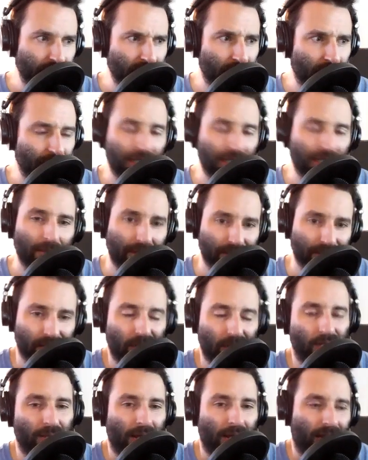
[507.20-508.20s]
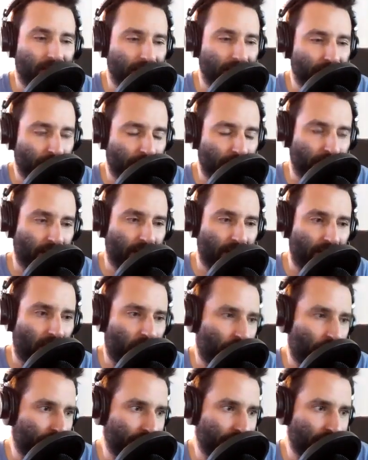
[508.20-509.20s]
Mickey Mouse Clubhouse, we put on
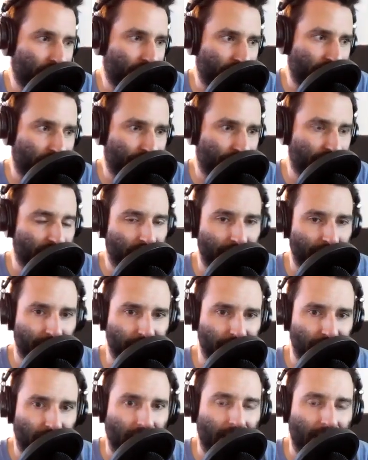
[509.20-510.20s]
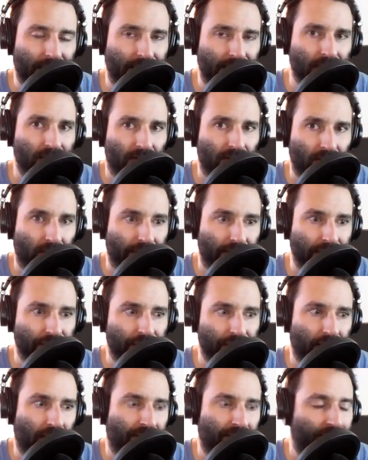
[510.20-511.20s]
all these things just to make sure he had his little
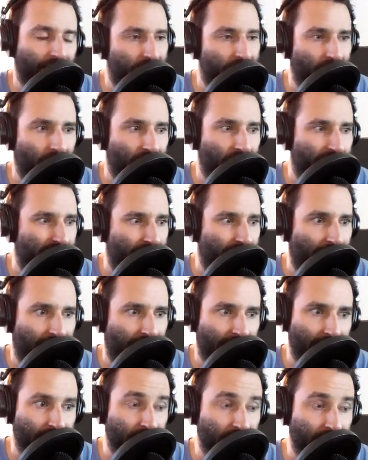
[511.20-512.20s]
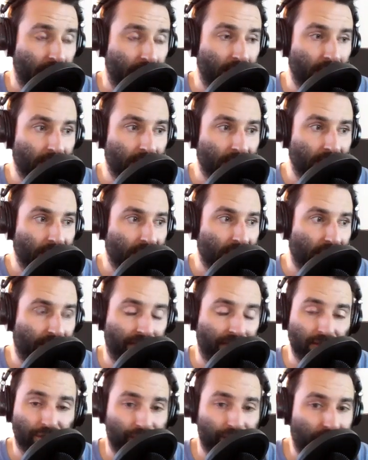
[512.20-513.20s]
creature comforts going. And if
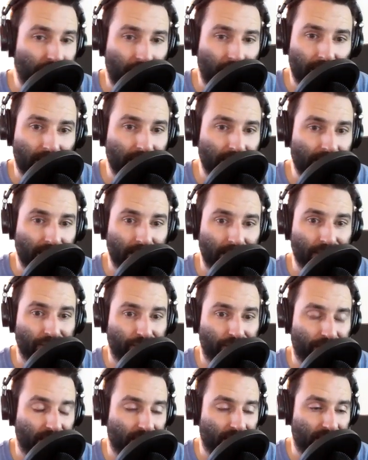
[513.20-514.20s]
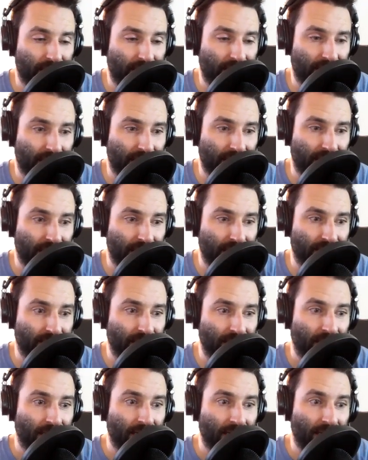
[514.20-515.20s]
he showed any interest in
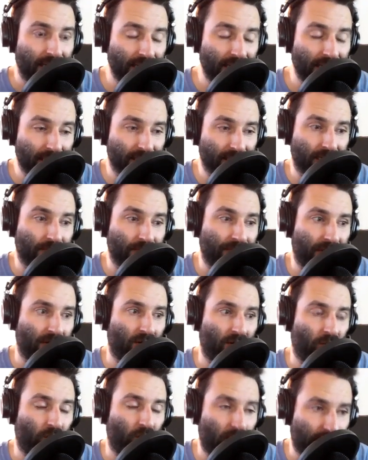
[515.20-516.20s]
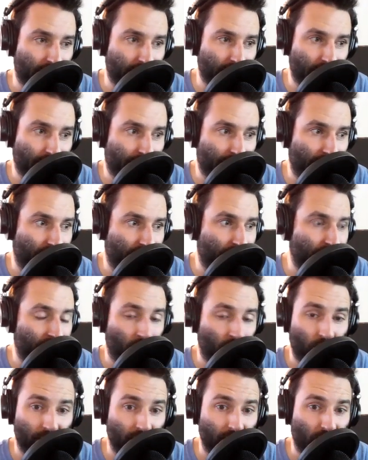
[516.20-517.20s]
eating something or wanting something,
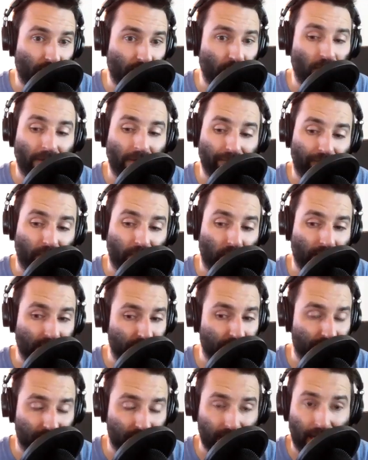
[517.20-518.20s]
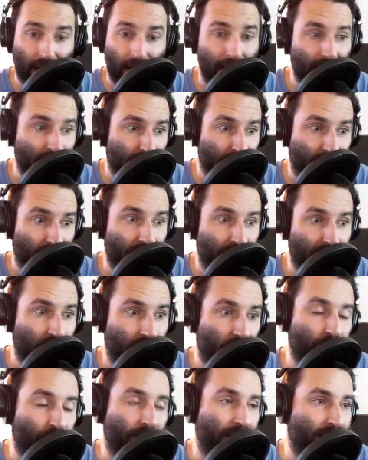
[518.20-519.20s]
we went for it and just said, hey, here you
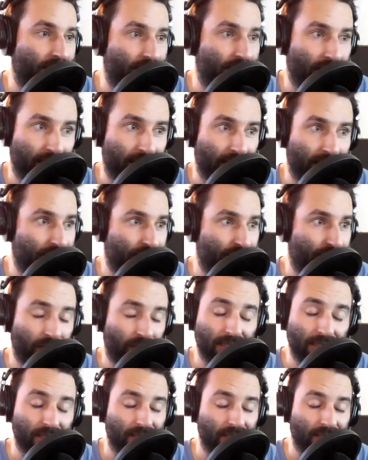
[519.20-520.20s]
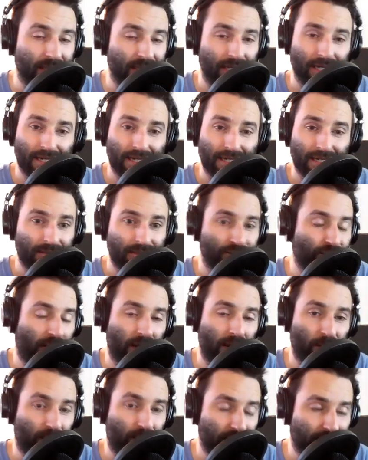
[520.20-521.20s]
go, buddy. Like, please just
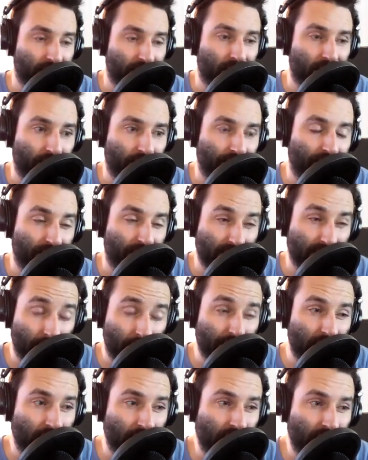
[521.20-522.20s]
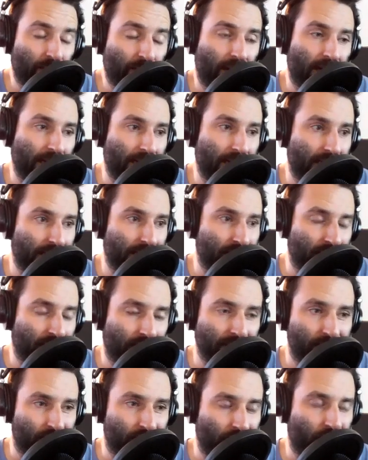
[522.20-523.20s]
try to put something in your body that's
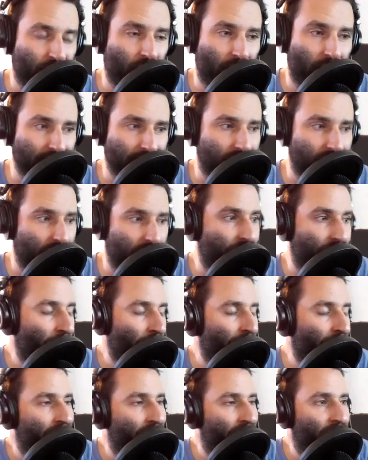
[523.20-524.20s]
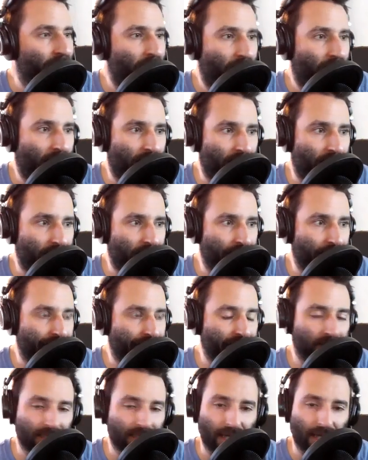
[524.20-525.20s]
not too aggressive.
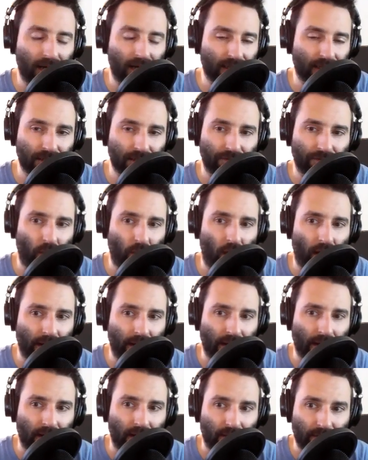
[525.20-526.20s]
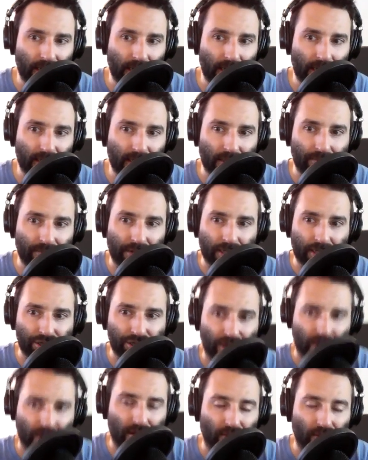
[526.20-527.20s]
Tons of water, needed to make
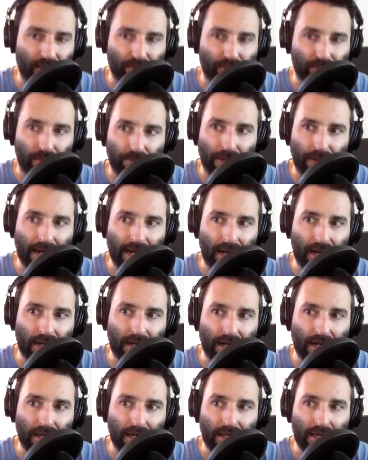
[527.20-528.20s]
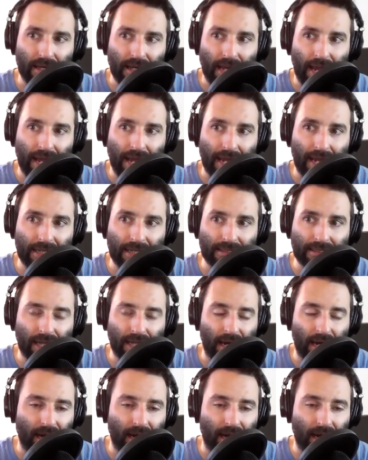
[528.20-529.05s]
sure it was prepared, and